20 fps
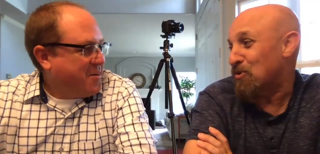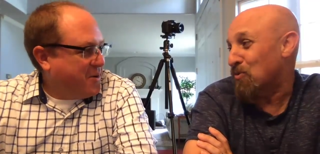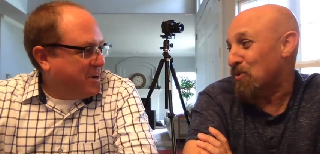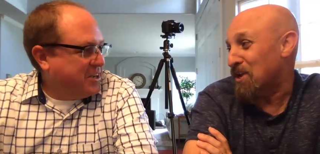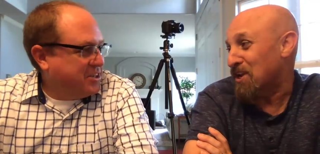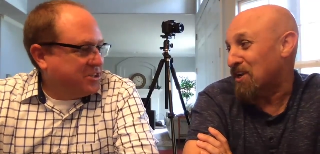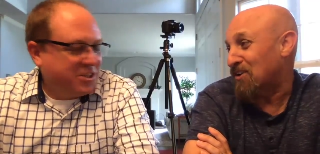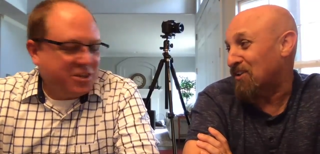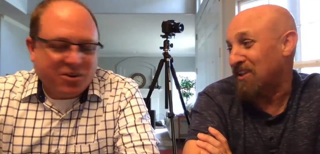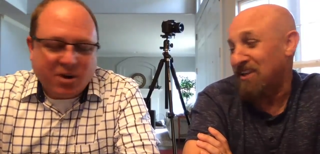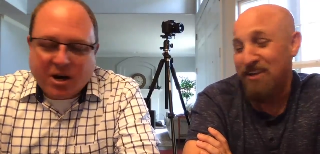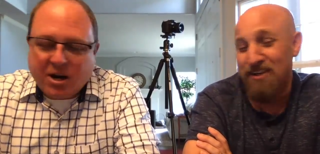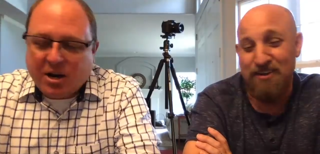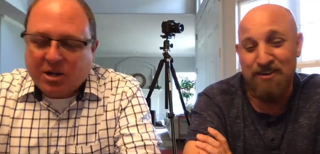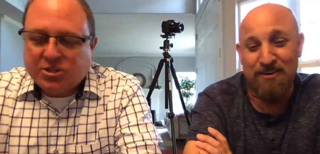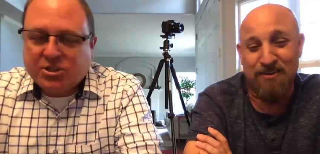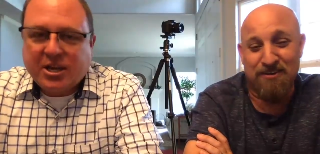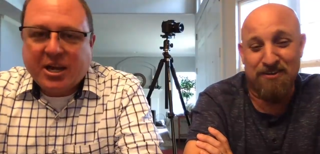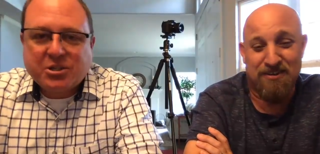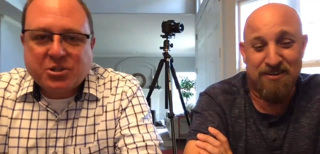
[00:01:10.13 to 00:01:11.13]
Speaker 1: we used to. Our, our,
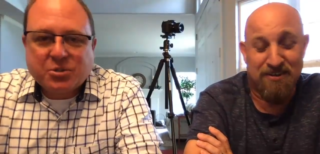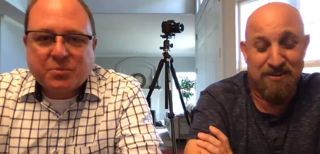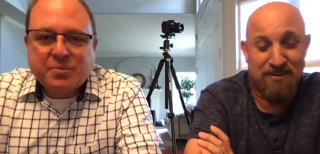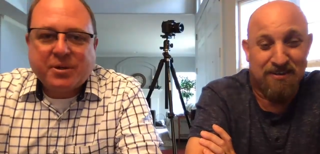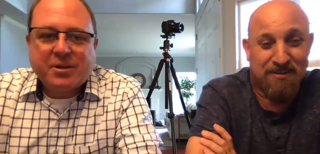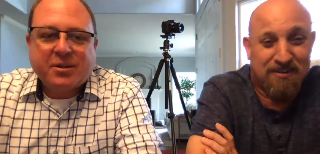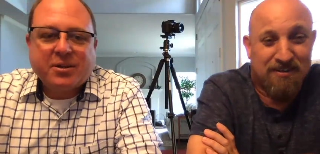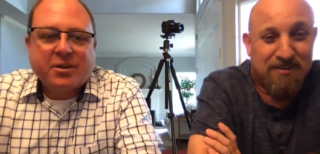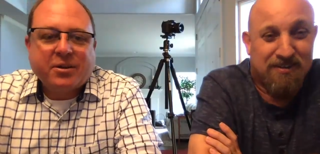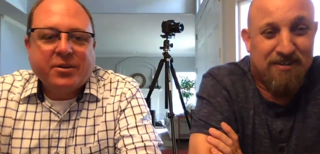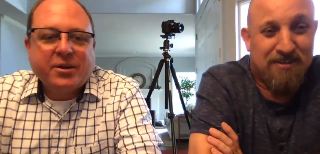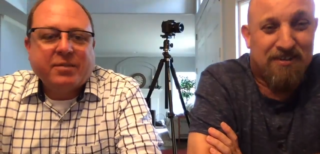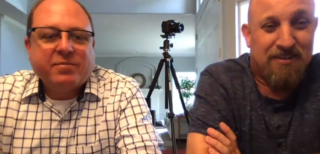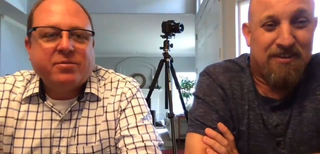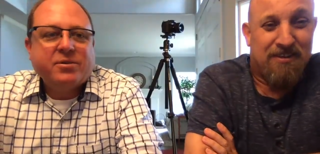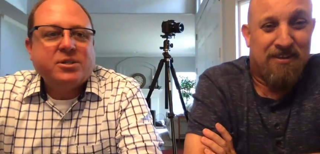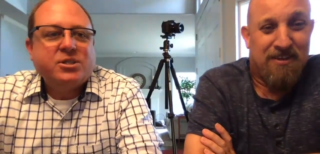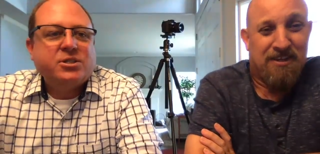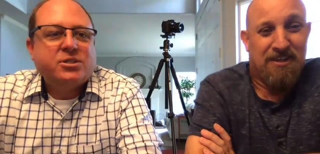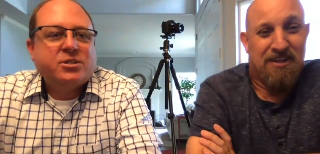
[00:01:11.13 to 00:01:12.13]
schedule's been a little
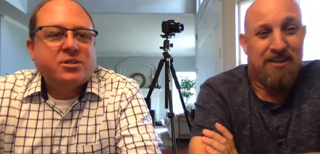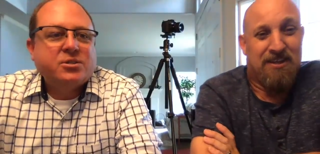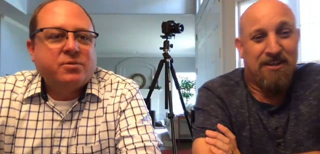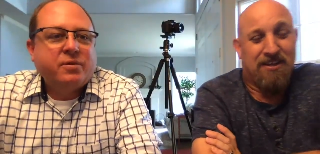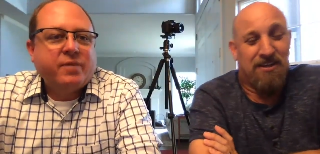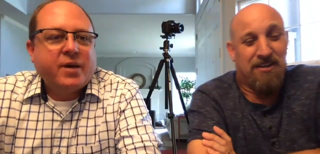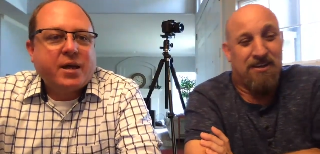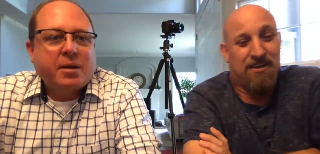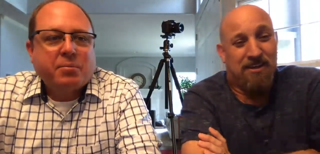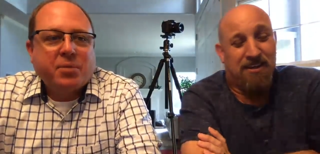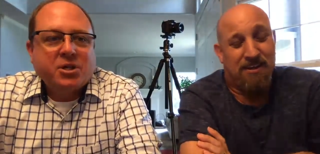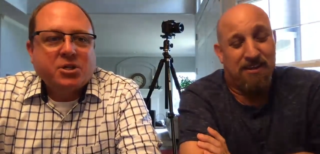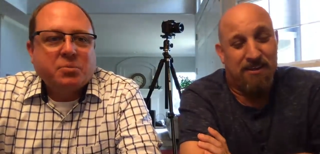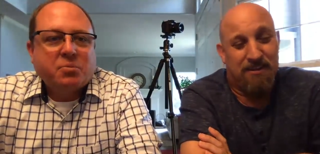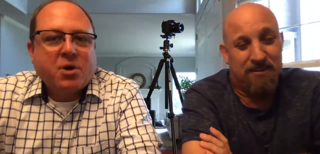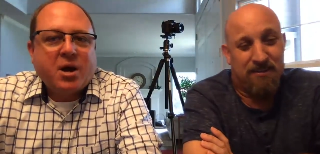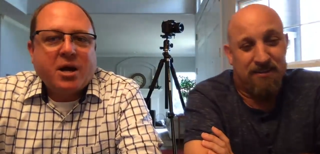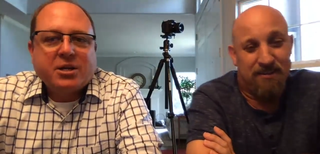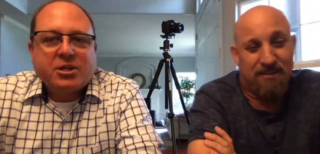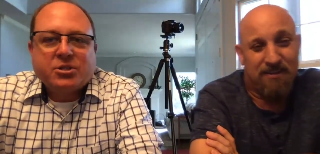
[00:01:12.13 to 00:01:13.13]
different just because we've had a bunch of
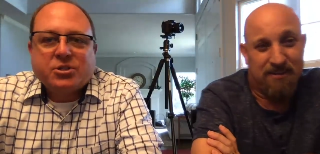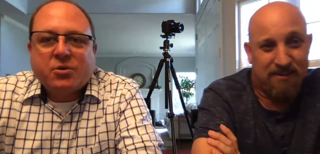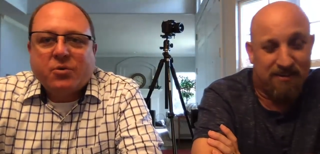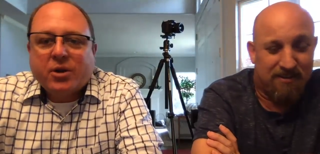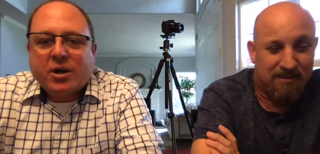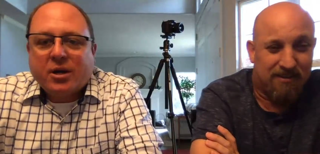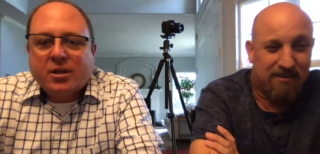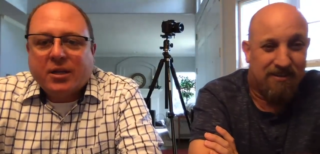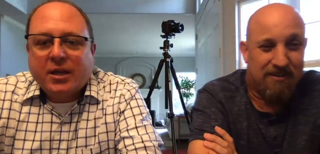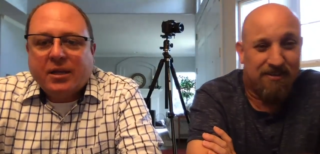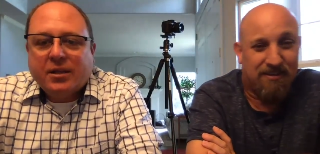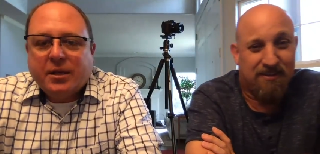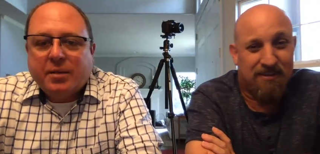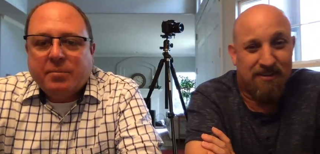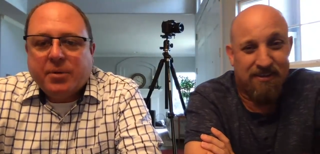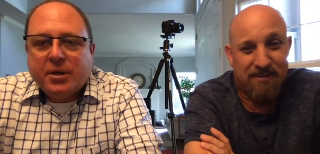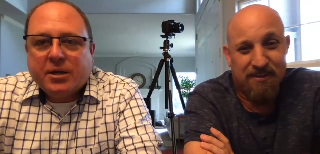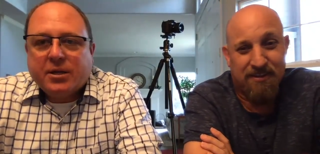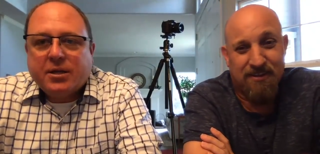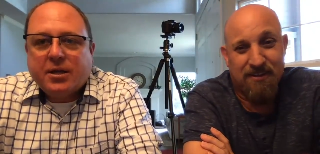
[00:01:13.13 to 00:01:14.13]
projects going on lately.
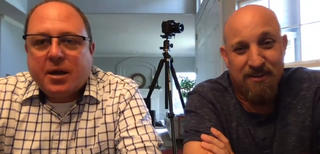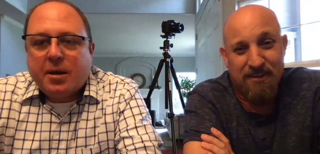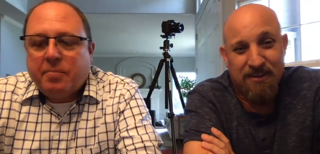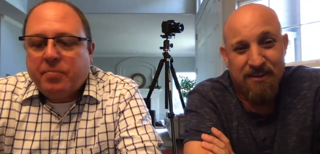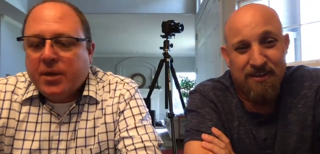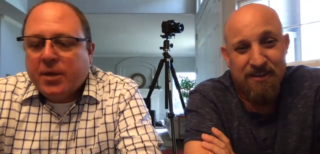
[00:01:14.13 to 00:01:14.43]
But uh,